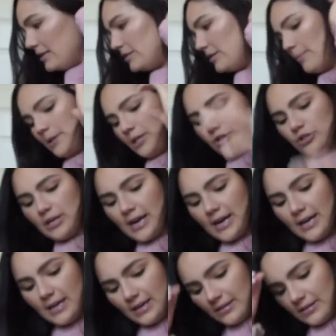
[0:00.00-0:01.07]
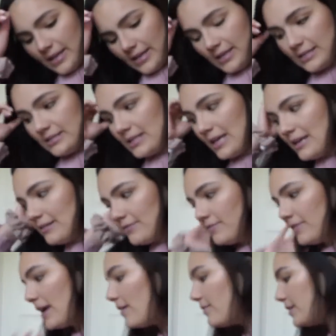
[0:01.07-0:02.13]
So I'm going to try, like I said, and
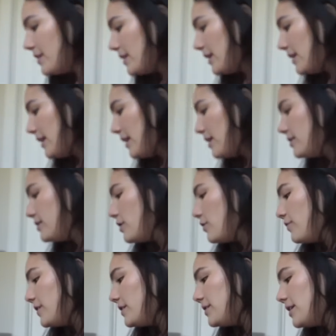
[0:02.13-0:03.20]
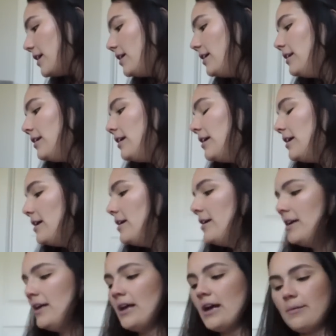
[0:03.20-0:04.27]
fit everything in here. So for Sutton,
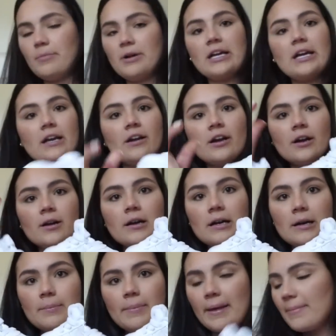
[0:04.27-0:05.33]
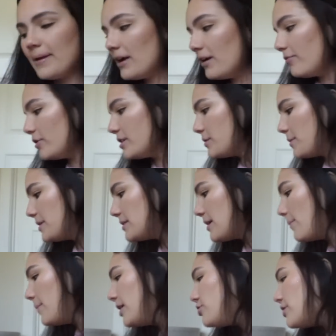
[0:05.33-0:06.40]
I'm bringing her baby Air Force Ones.
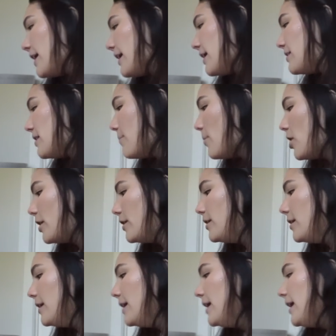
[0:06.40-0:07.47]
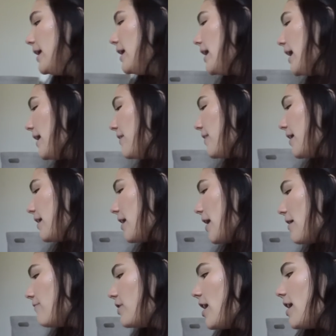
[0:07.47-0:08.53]
I'm going to try and get them on. And then
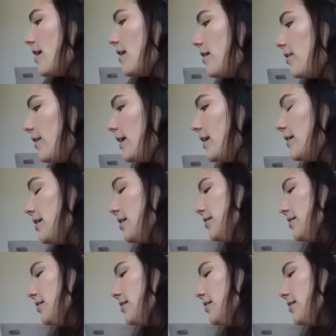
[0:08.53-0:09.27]
I've got like